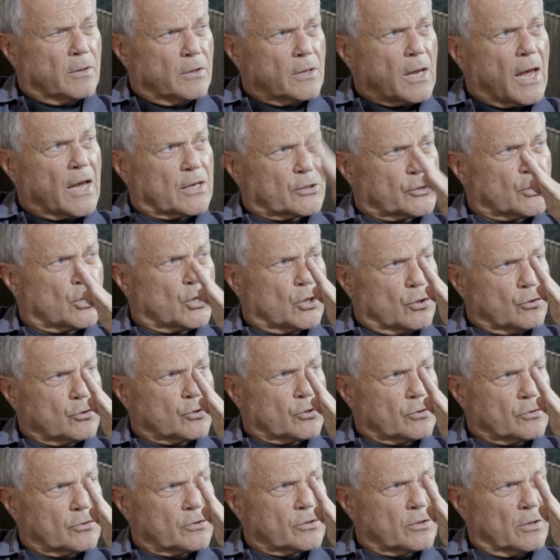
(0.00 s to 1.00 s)

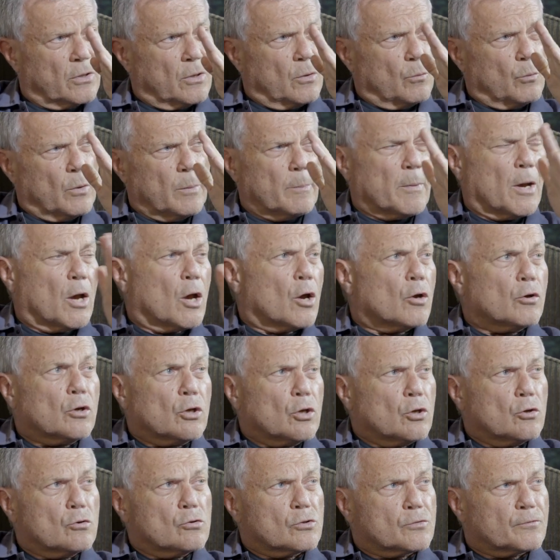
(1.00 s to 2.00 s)
executions. We might
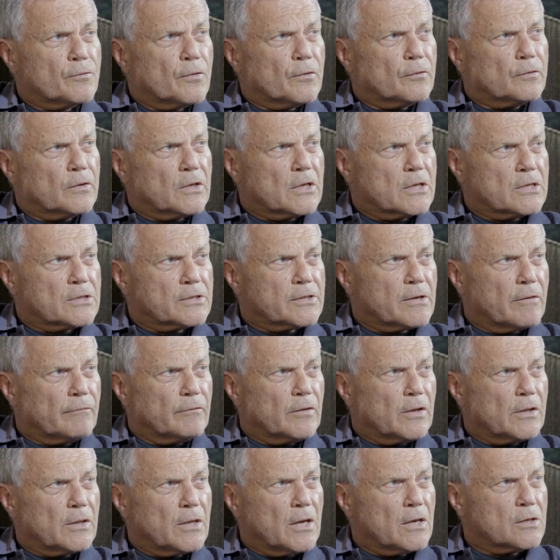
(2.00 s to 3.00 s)
only use 50 to
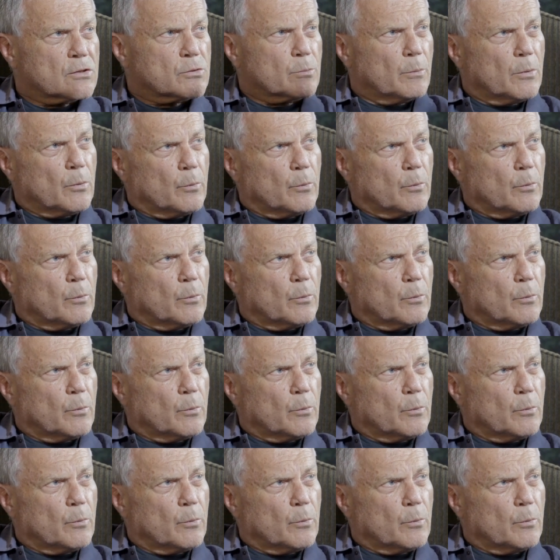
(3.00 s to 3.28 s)
70,000, but